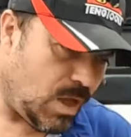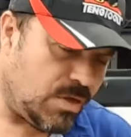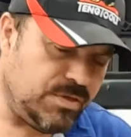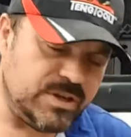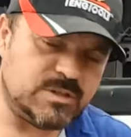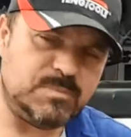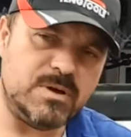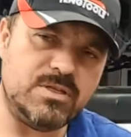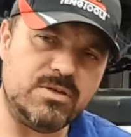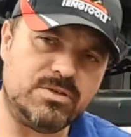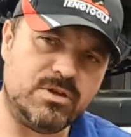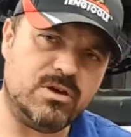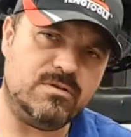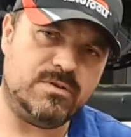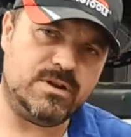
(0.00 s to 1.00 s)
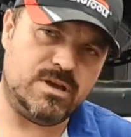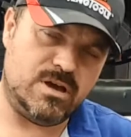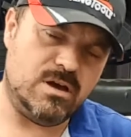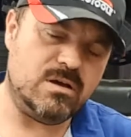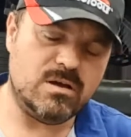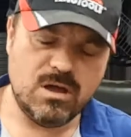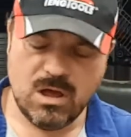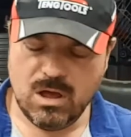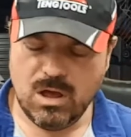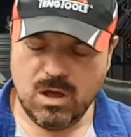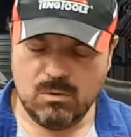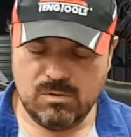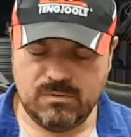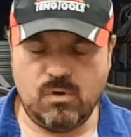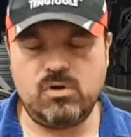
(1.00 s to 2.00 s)
this being the third video,
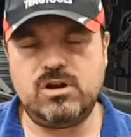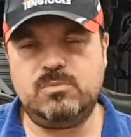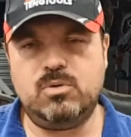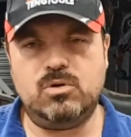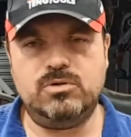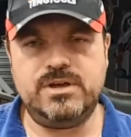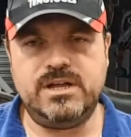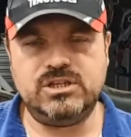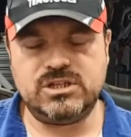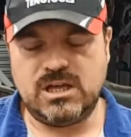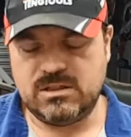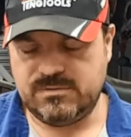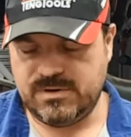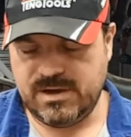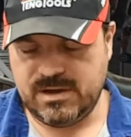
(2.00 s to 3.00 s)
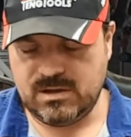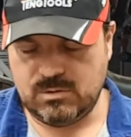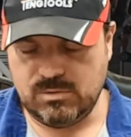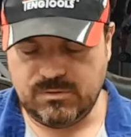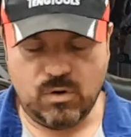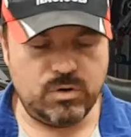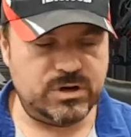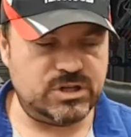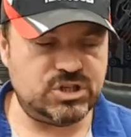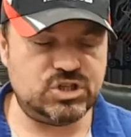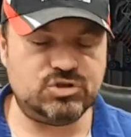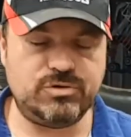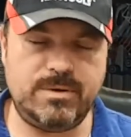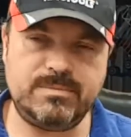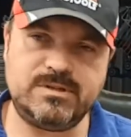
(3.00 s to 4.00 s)
we've already pulled the engine out of the vehicle. We've already
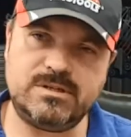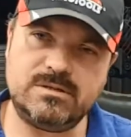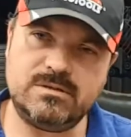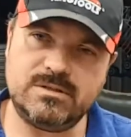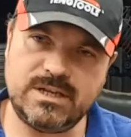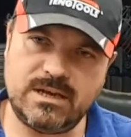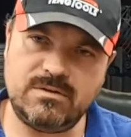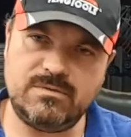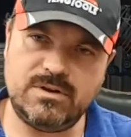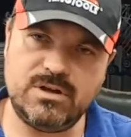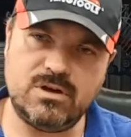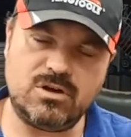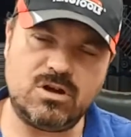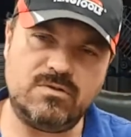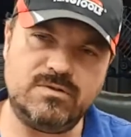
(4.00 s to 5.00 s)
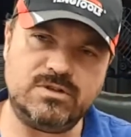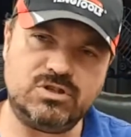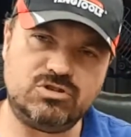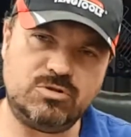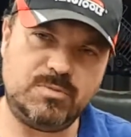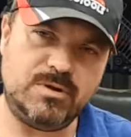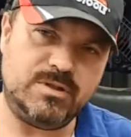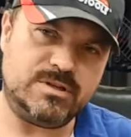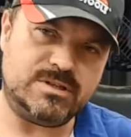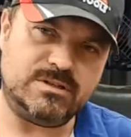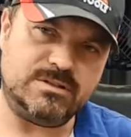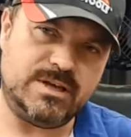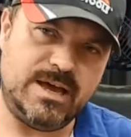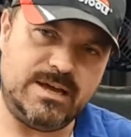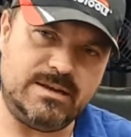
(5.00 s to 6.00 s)
stripped. Second video covers stripping the
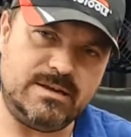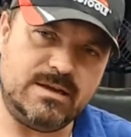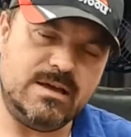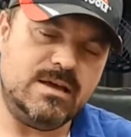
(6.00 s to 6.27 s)
cylinder head